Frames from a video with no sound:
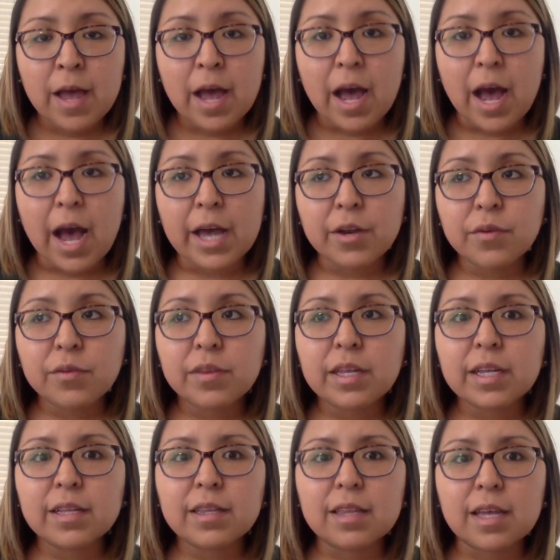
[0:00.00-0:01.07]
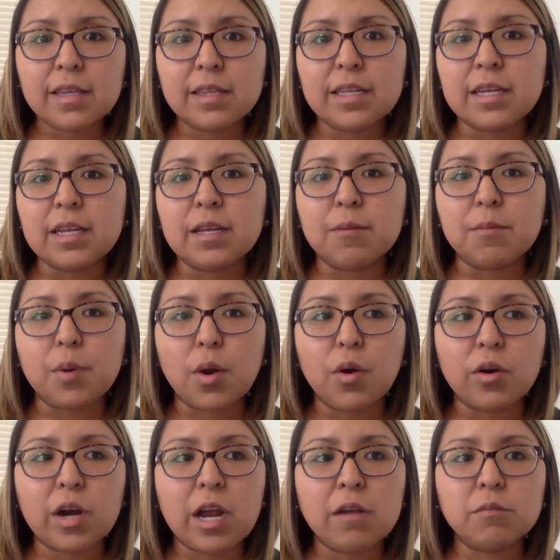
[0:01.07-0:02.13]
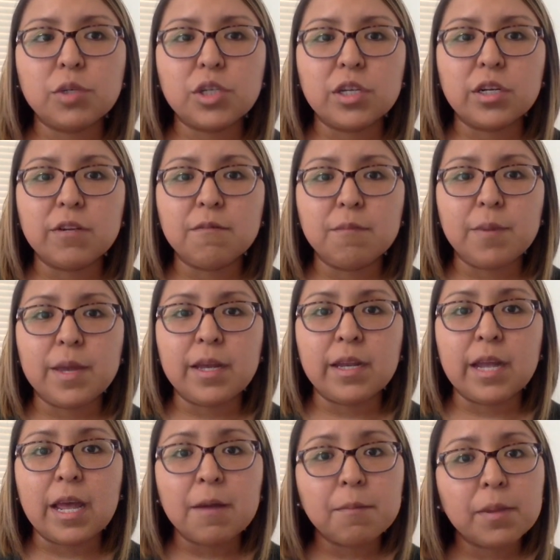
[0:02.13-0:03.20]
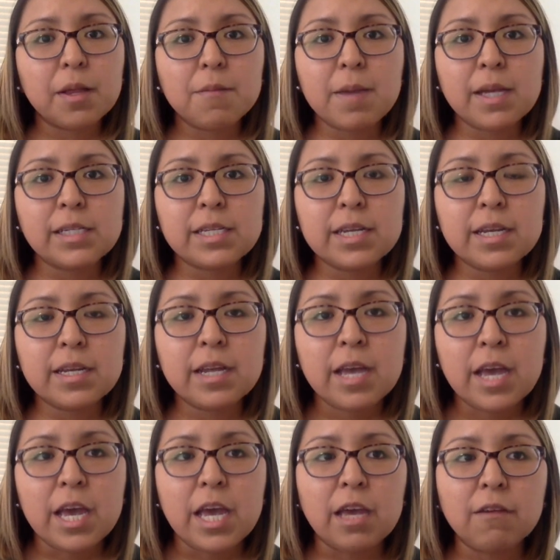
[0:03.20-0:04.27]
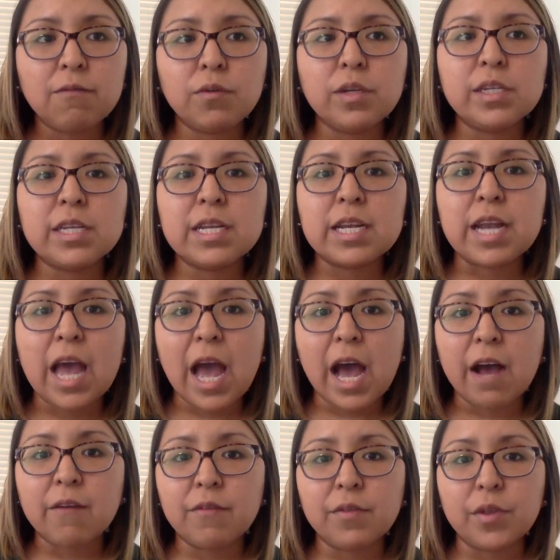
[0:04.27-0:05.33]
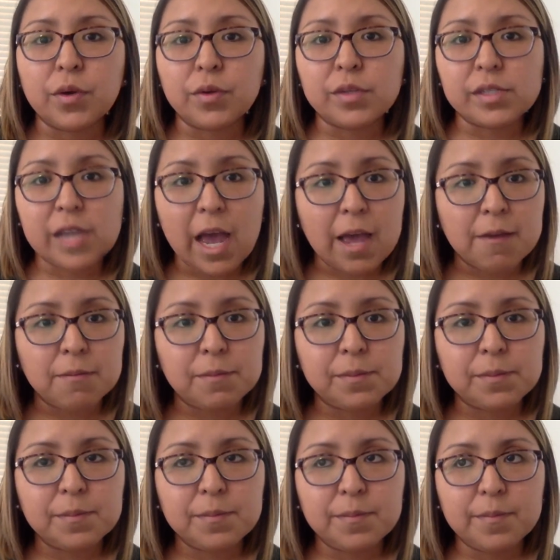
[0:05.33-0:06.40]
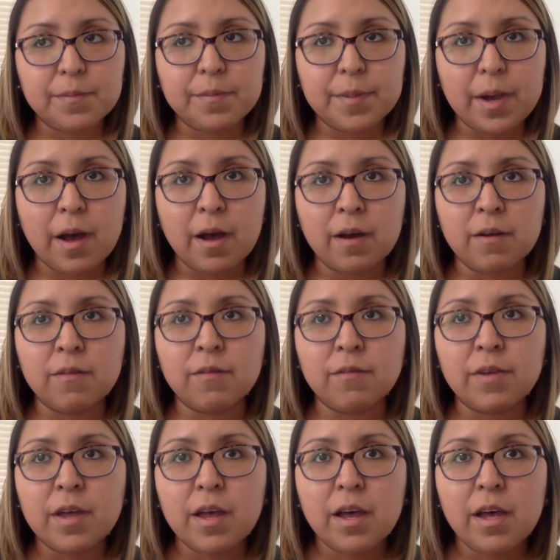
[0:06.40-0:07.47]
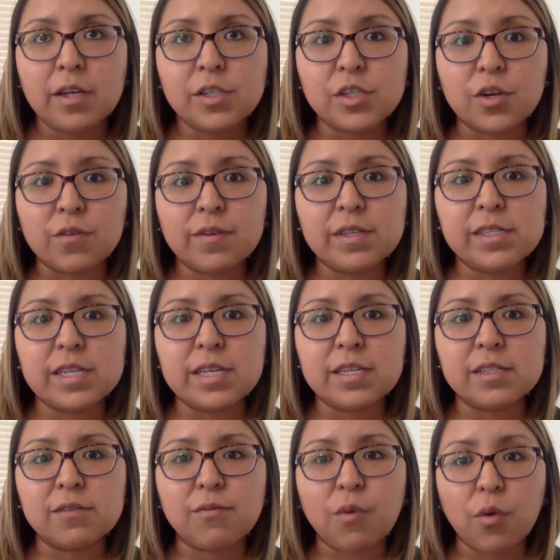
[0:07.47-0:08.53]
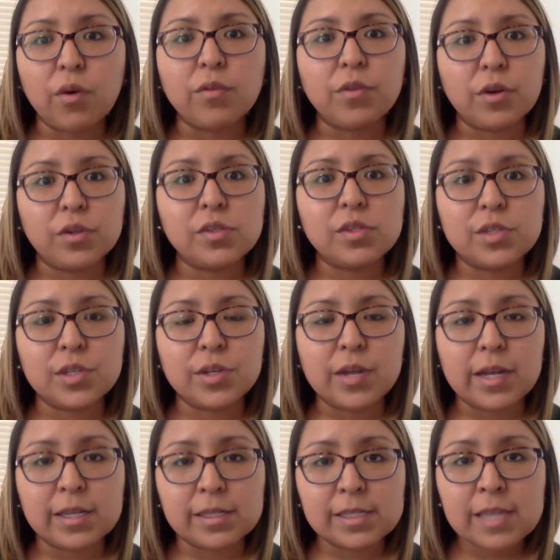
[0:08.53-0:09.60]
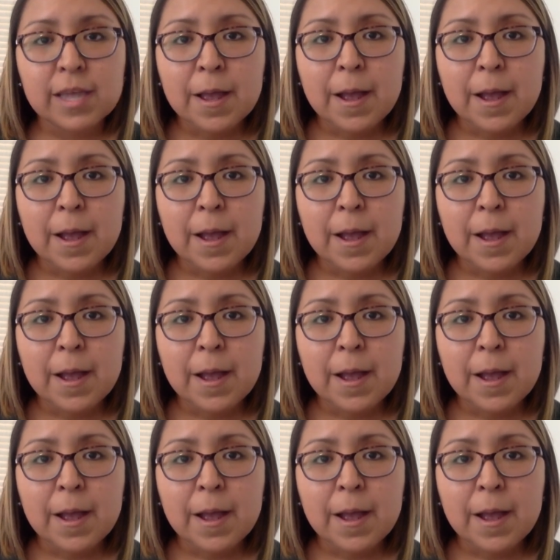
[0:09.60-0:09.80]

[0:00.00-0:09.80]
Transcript: I don't think that the program should have been implemented if we didn't have those type of services for those students.